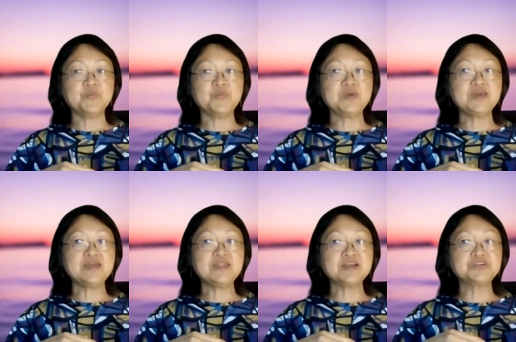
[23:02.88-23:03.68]
we
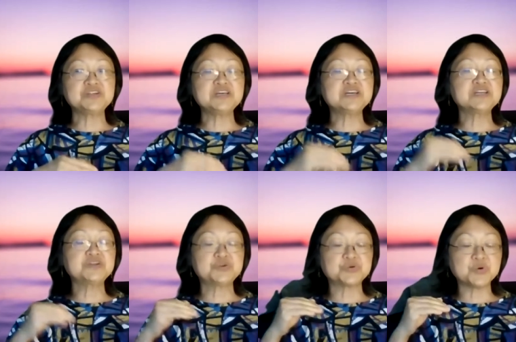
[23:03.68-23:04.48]
can actually
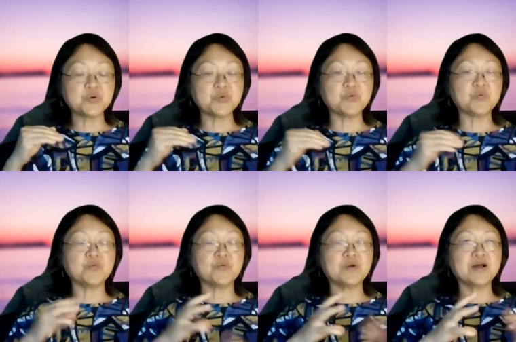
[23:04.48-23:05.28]
control
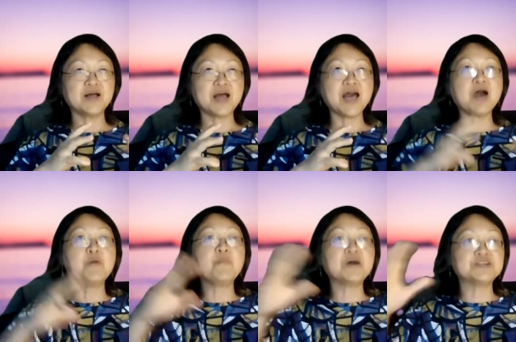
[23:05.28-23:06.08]

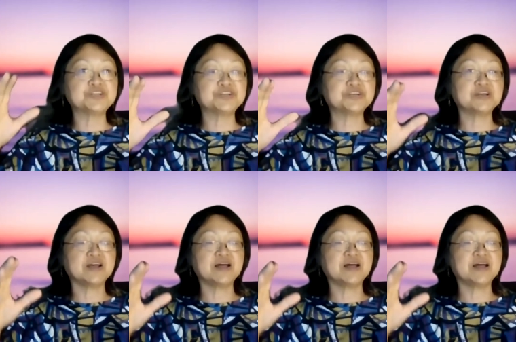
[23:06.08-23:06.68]
how much